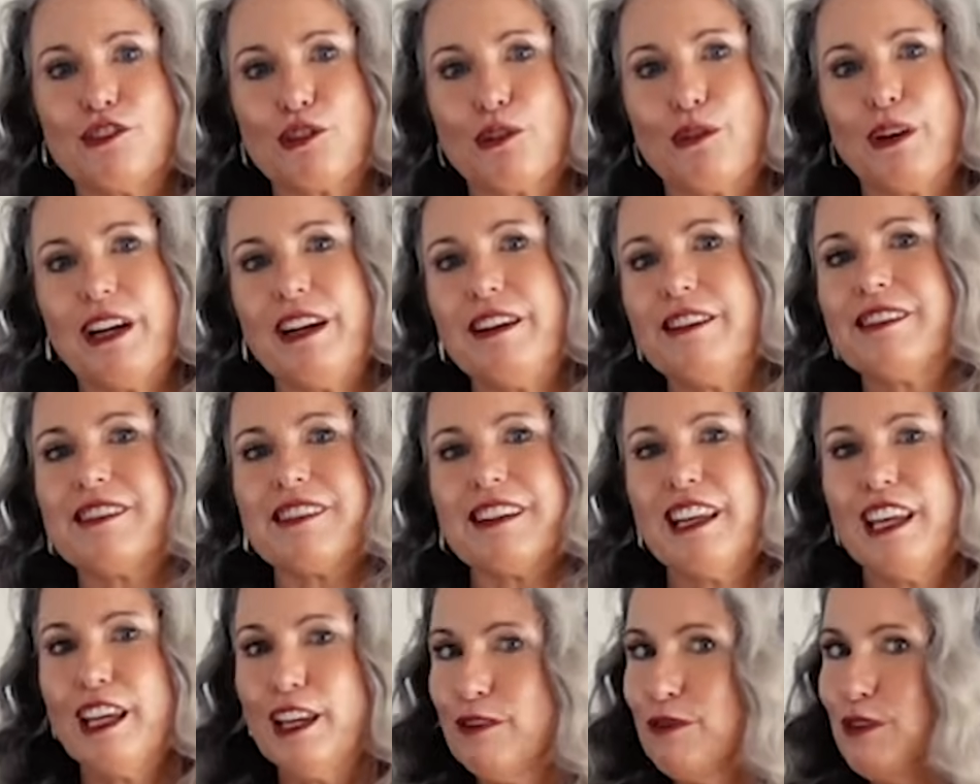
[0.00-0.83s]
choice
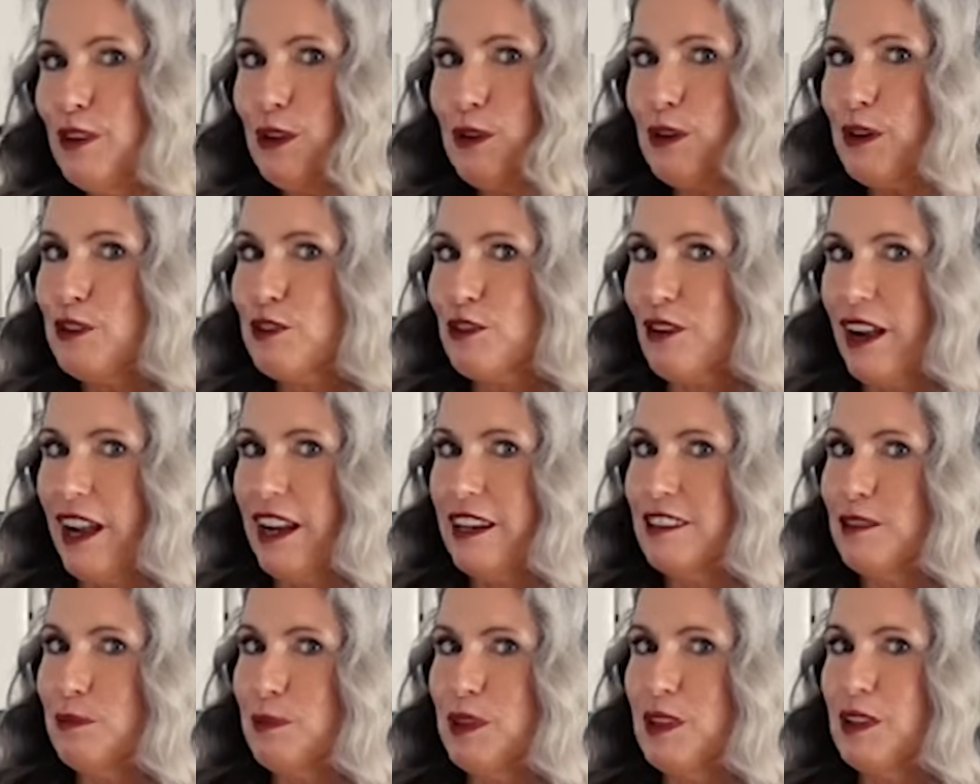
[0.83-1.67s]
if you are
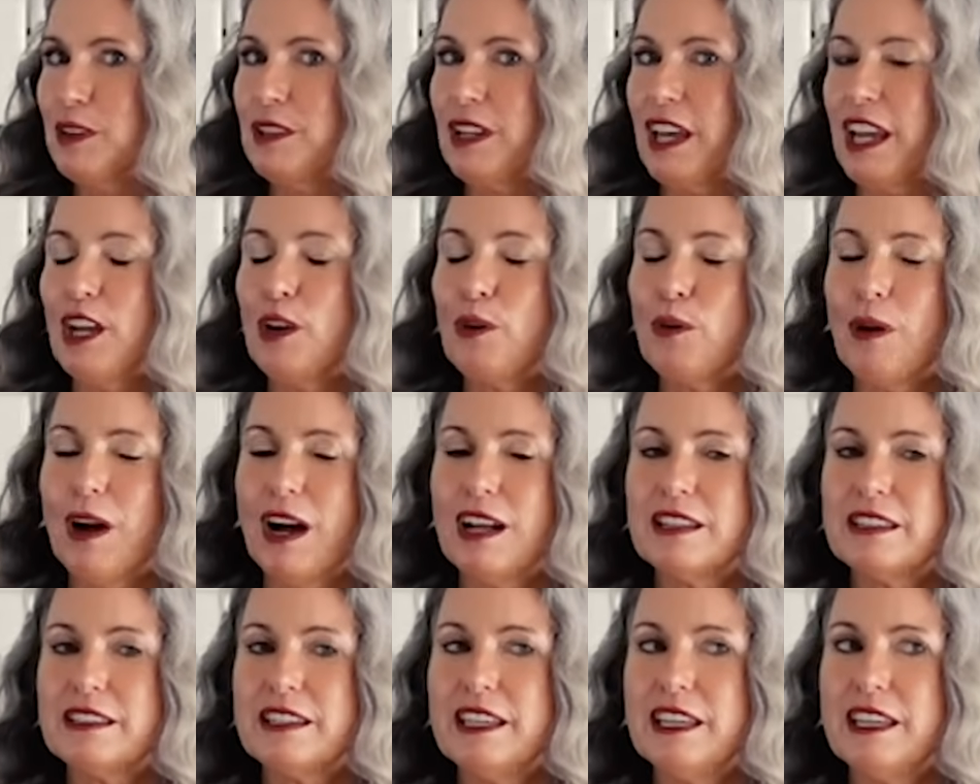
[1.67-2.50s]
trying to build a
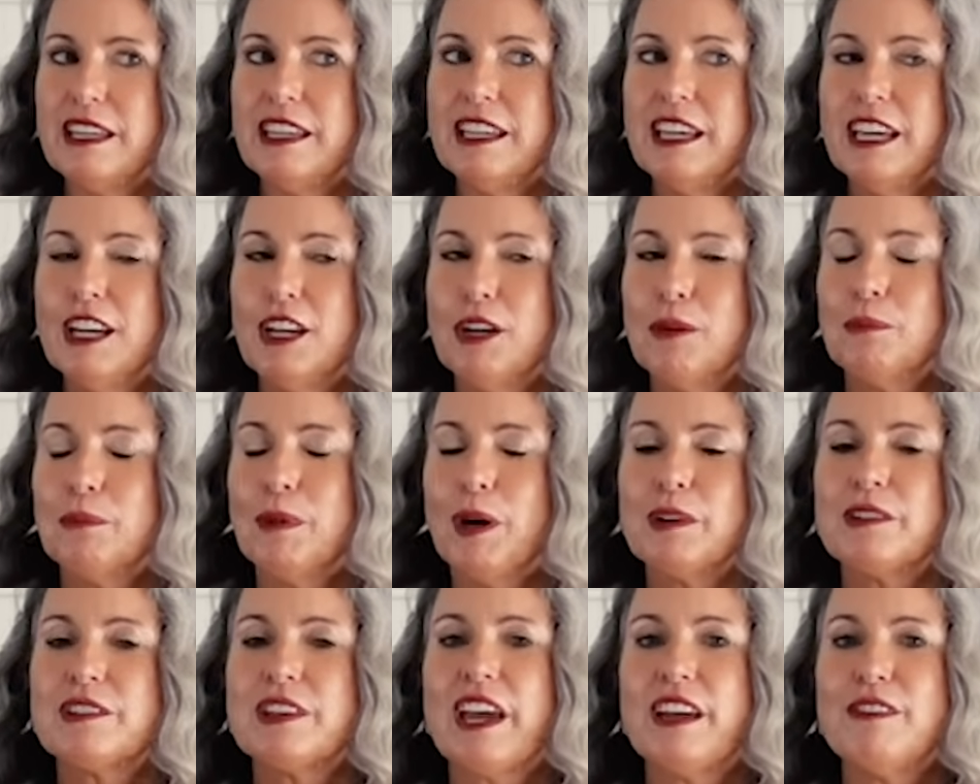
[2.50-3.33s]
quality,
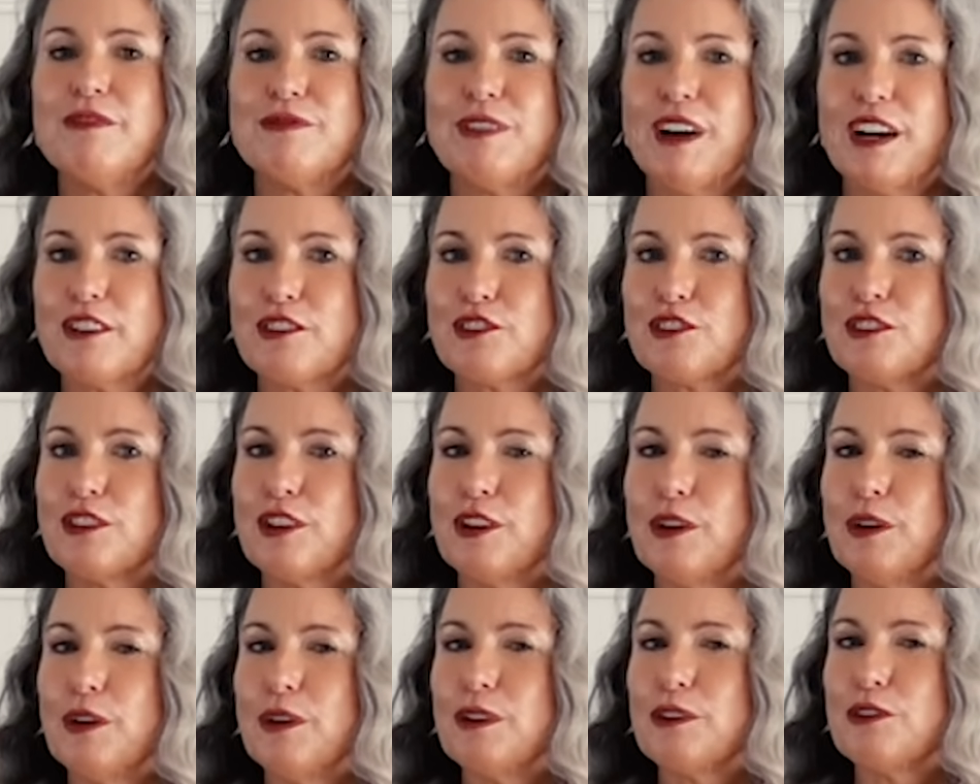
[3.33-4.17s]

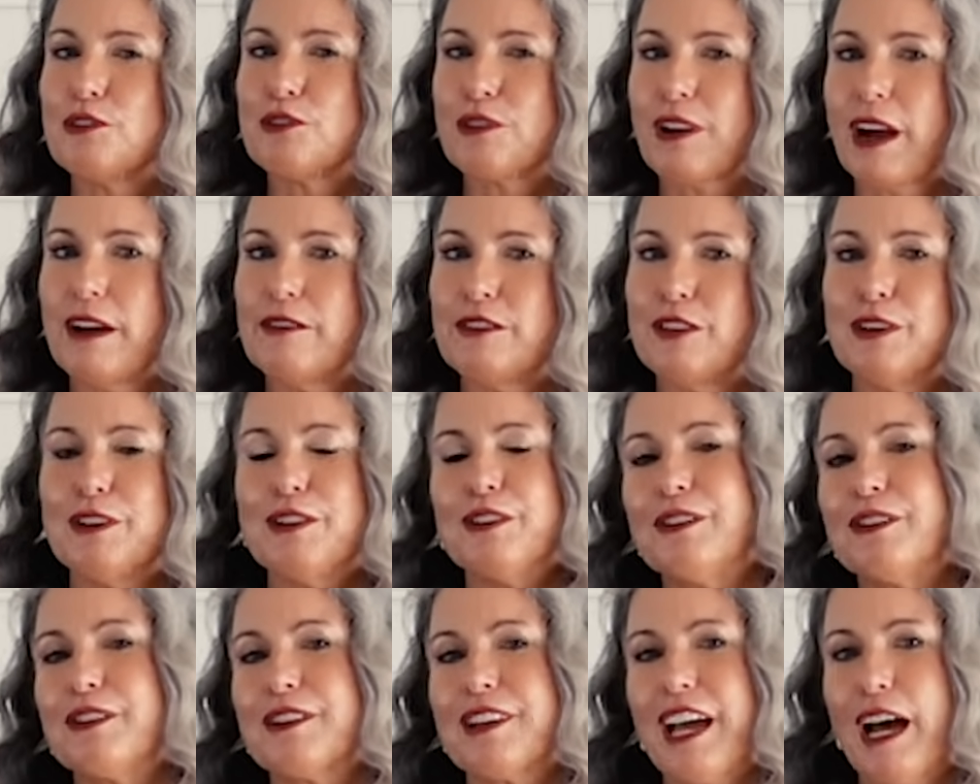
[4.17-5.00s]
multifunctional
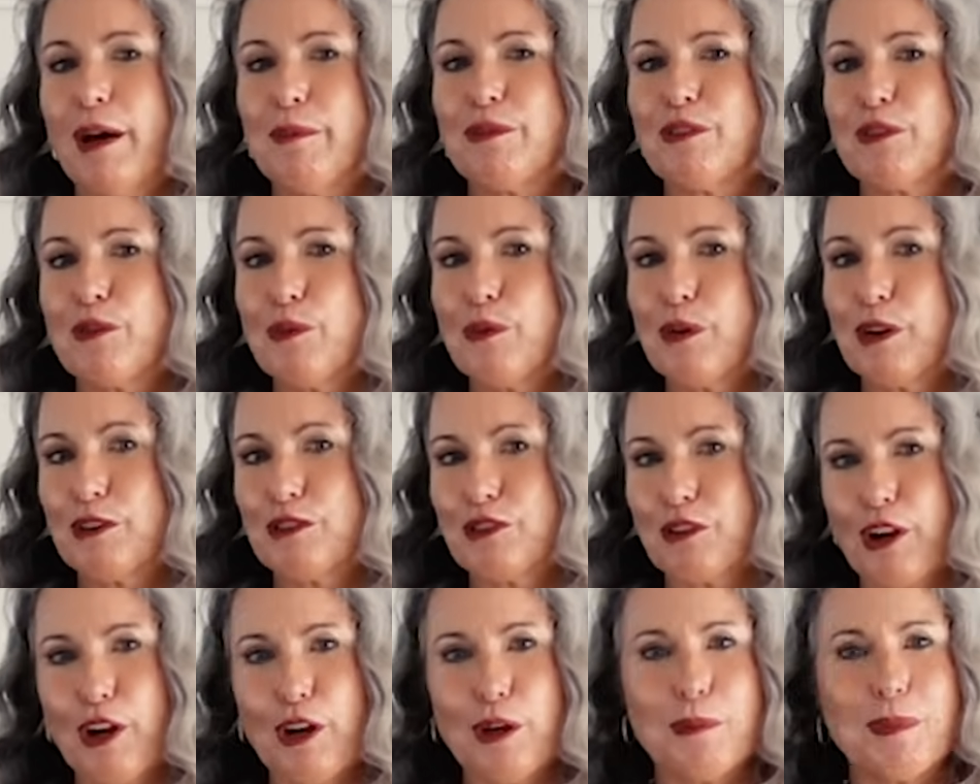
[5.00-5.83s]
travel capsule
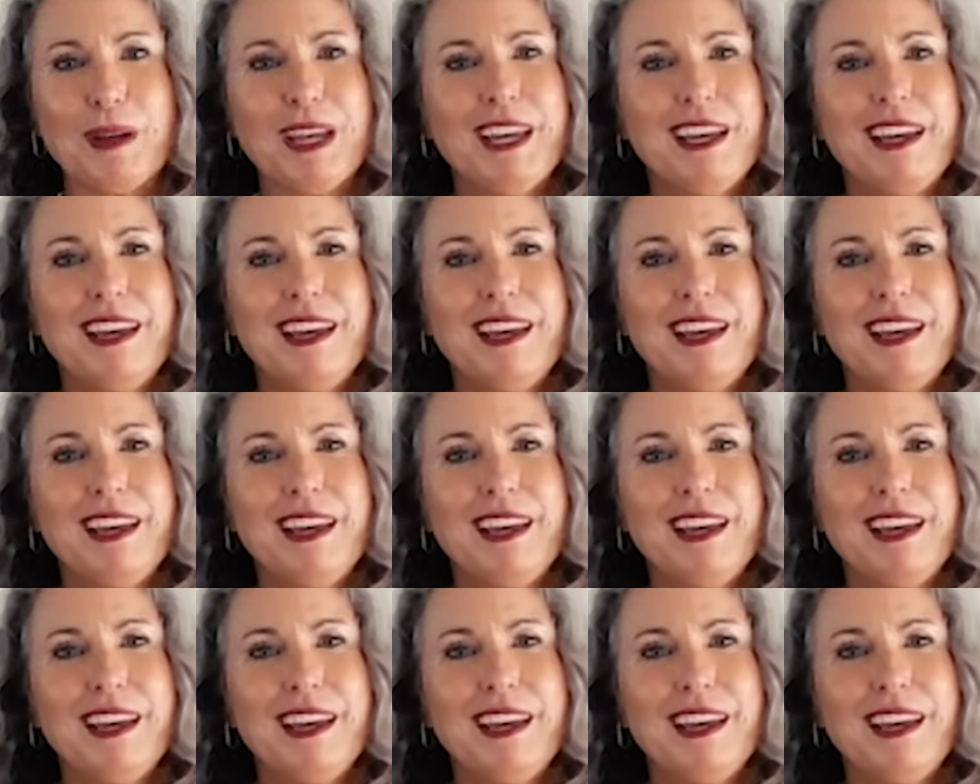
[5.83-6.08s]
wardrobe.